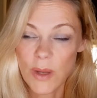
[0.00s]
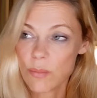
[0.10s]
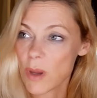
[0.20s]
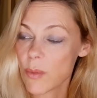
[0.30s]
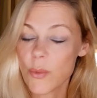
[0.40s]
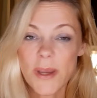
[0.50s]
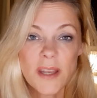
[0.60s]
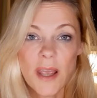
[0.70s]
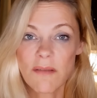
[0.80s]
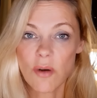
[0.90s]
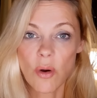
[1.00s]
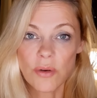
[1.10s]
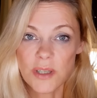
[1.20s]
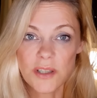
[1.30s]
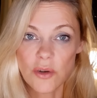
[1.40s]
Maybe we can have an
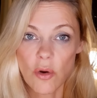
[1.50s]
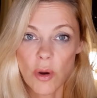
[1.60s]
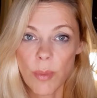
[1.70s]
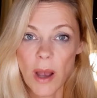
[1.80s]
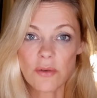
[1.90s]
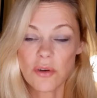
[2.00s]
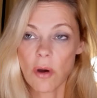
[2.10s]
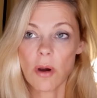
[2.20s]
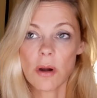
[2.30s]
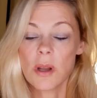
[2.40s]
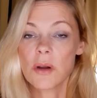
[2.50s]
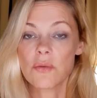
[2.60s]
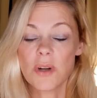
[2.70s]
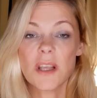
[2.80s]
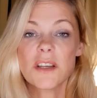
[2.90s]
honest talk about our
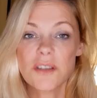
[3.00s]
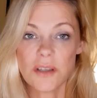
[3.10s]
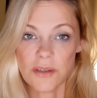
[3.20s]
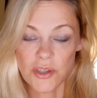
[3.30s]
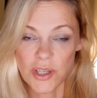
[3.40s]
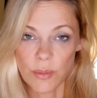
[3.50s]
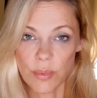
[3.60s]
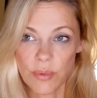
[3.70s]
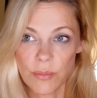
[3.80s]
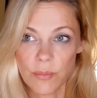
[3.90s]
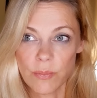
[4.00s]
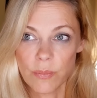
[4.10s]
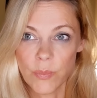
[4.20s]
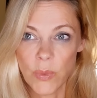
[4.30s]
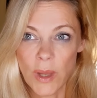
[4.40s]
relationship.
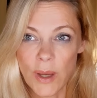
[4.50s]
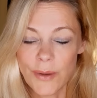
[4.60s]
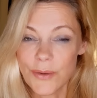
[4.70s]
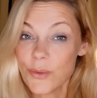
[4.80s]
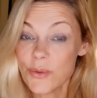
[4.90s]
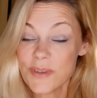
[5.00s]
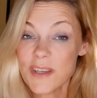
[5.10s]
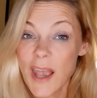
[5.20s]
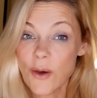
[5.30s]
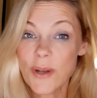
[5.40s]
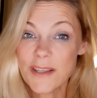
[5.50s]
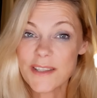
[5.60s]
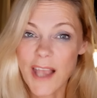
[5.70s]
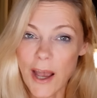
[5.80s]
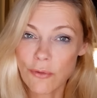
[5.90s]
Do you see how that
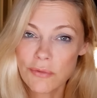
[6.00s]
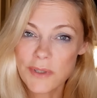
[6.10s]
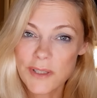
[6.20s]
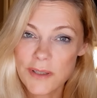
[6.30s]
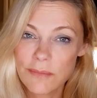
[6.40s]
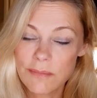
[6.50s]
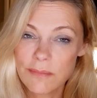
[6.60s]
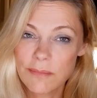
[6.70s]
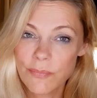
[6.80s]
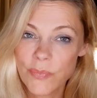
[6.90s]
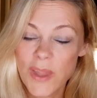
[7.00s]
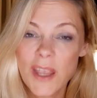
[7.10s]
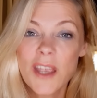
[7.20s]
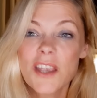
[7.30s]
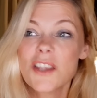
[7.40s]
sounds?
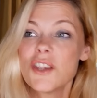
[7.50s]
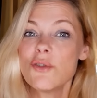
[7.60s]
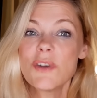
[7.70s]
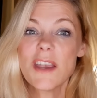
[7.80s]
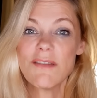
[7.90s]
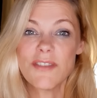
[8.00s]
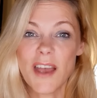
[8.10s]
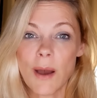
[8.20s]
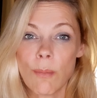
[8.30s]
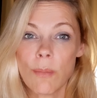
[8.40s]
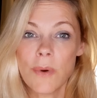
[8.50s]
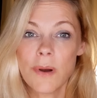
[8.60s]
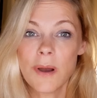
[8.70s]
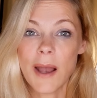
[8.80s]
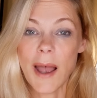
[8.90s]
You give them
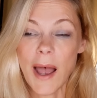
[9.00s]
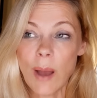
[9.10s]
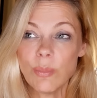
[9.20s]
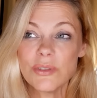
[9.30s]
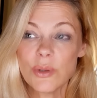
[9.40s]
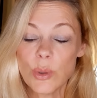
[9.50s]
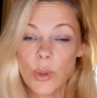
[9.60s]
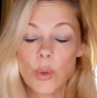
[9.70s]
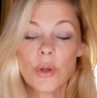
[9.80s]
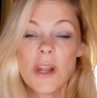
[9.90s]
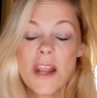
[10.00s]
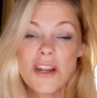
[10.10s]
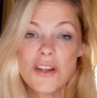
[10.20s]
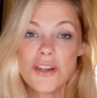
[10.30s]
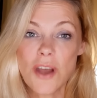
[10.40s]
absolutely
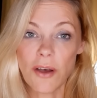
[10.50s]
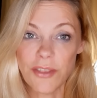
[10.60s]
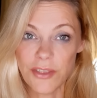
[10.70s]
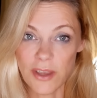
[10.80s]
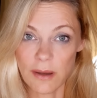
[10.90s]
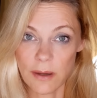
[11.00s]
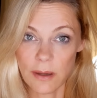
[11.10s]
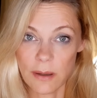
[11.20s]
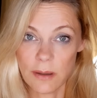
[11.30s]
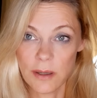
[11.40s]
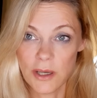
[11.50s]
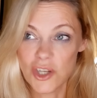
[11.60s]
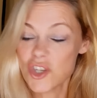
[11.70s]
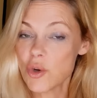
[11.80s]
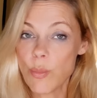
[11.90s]
nothing
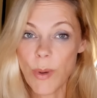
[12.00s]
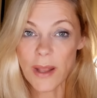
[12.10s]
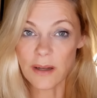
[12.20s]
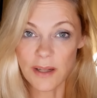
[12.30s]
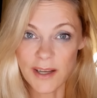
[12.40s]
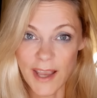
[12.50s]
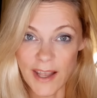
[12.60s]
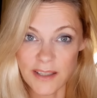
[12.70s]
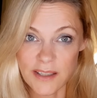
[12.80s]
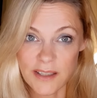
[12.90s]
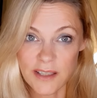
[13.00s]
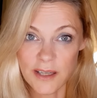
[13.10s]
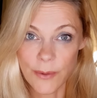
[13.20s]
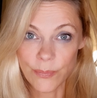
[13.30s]
to battle against.